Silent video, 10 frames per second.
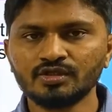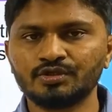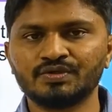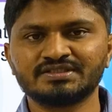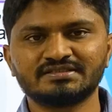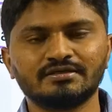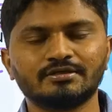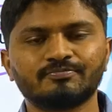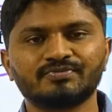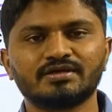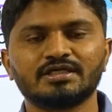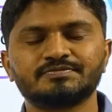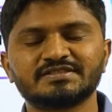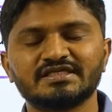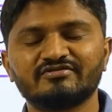USSR,
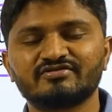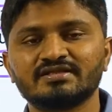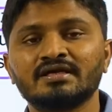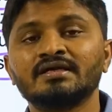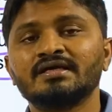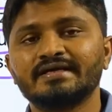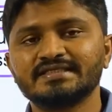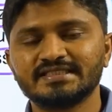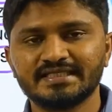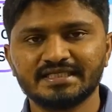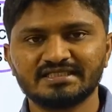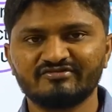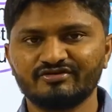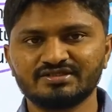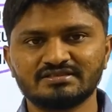especially after the disintegration of
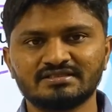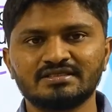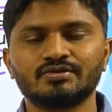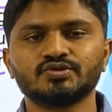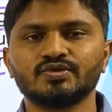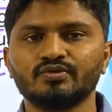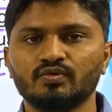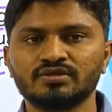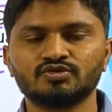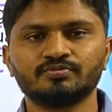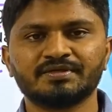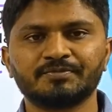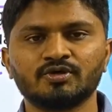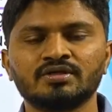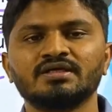USSR, there was only one
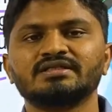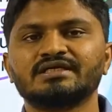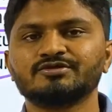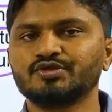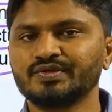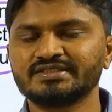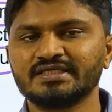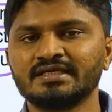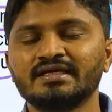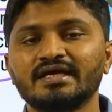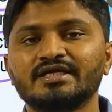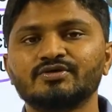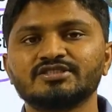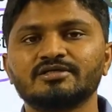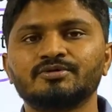superpower, that was USA, and it
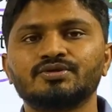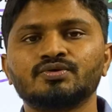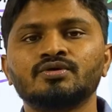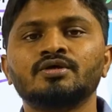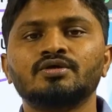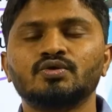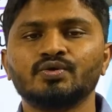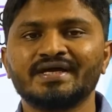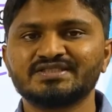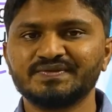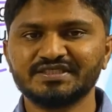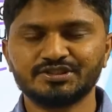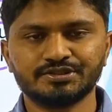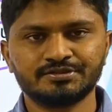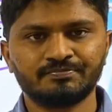was able to do as it
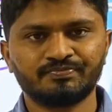wishes.